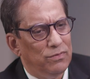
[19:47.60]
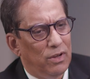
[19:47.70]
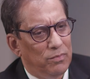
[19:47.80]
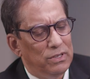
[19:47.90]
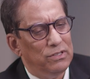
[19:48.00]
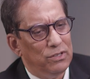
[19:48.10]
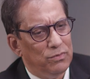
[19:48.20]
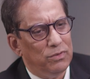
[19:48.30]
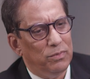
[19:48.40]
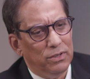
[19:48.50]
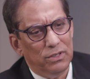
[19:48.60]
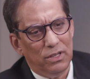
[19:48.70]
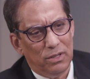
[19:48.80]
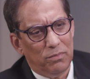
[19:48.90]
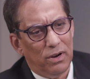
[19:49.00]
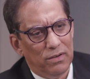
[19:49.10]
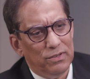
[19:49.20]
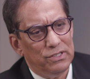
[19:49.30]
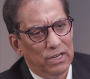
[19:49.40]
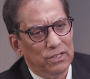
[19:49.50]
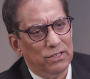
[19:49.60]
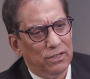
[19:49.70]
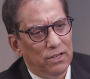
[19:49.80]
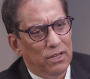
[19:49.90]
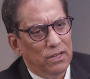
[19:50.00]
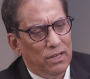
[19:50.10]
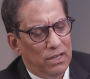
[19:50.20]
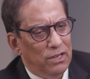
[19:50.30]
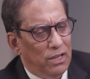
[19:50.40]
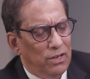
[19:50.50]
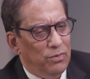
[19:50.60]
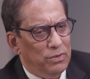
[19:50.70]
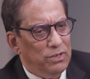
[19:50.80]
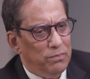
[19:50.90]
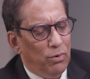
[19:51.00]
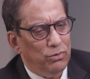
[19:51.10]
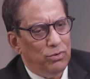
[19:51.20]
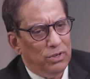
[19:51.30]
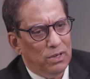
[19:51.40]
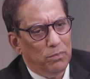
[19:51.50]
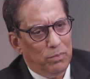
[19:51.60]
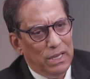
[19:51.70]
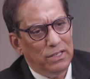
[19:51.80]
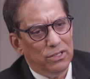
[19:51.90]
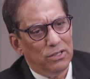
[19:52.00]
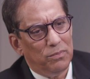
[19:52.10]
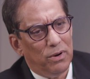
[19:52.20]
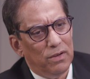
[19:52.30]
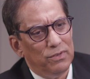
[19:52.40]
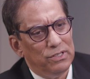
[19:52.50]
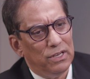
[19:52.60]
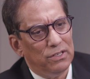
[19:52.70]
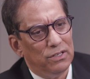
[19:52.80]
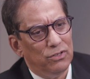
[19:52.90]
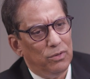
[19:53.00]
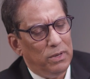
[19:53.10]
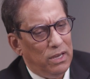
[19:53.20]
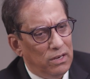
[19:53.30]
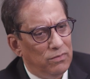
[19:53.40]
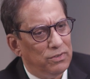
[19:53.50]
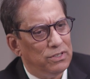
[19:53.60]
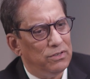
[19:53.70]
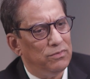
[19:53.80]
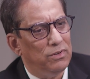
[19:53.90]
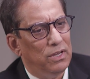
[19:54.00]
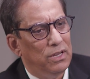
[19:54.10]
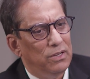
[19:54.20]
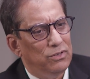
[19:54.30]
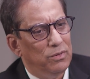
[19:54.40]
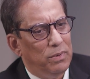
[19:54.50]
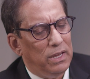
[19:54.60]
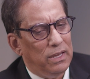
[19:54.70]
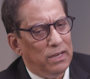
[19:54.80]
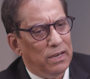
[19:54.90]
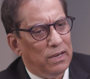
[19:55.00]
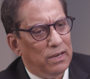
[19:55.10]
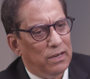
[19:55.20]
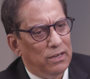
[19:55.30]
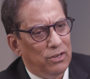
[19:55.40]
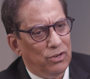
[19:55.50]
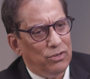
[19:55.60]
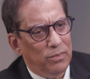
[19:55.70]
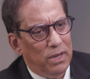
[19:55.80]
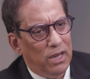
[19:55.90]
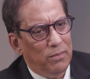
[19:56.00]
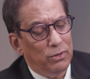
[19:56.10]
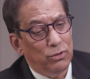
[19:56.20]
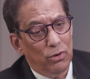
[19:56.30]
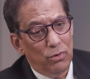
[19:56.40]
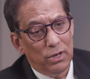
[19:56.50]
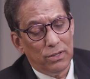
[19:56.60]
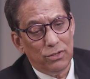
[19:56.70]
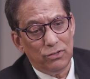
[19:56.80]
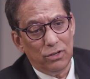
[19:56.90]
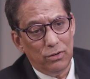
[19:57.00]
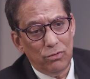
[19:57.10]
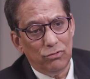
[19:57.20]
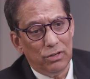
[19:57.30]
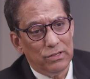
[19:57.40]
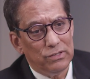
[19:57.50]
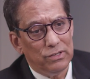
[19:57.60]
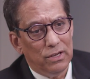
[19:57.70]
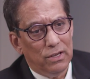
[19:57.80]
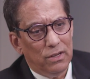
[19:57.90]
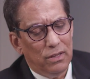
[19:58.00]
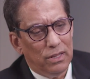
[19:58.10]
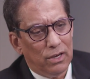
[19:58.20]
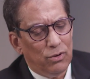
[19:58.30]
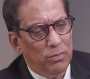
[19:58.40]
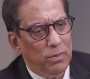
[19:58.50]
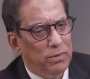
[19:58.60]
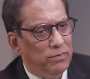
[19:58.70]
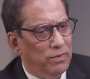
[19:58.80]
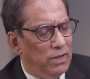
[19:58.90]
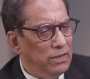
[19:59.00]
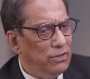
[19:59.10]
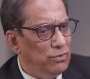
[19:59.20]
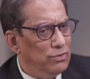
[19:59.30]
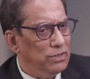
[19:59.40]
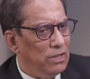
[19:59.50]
of our business was built in the private sector, and it was important to compete in the private sector, to be innovative, to be to be able to look at the solutions that could be provided to South